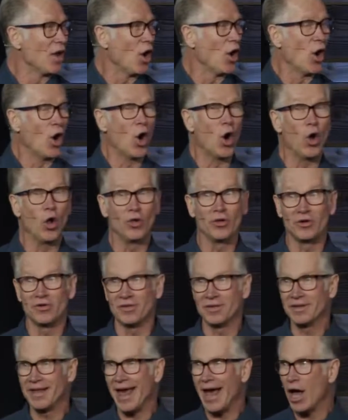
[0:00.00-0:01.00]
Holier
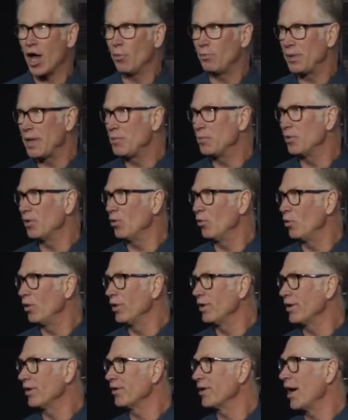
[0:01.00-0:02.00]
than thou, people
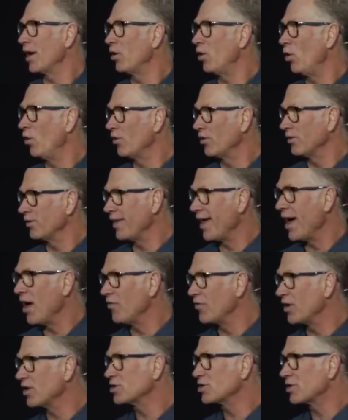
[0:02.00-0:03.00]
really are not holier than thou.
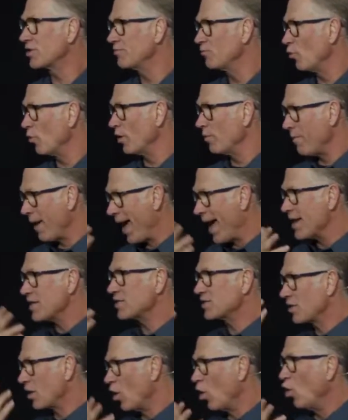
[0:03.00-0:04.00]
They just wear a
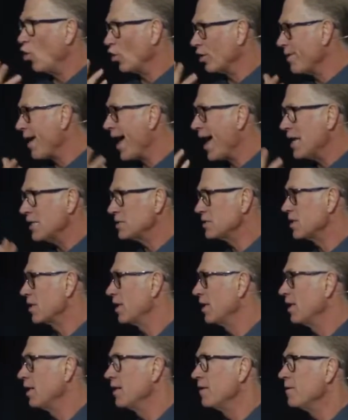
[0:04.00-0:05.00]
mask, a holy mask.
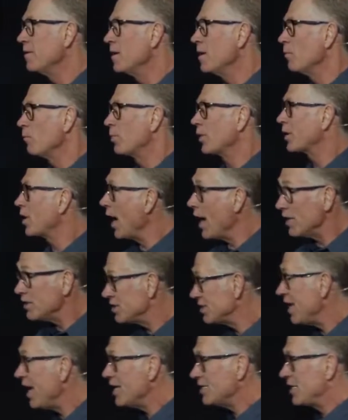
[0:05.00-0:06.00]
But God
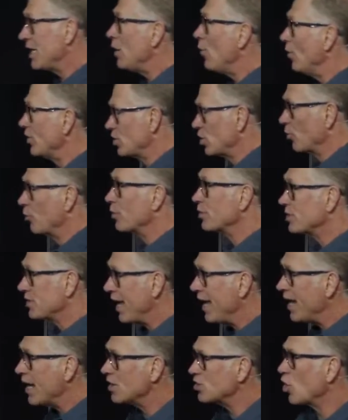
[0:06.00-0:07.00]
says he wants to
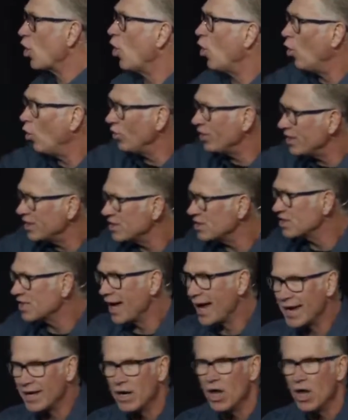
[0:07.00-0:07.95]
present us holy in his sight,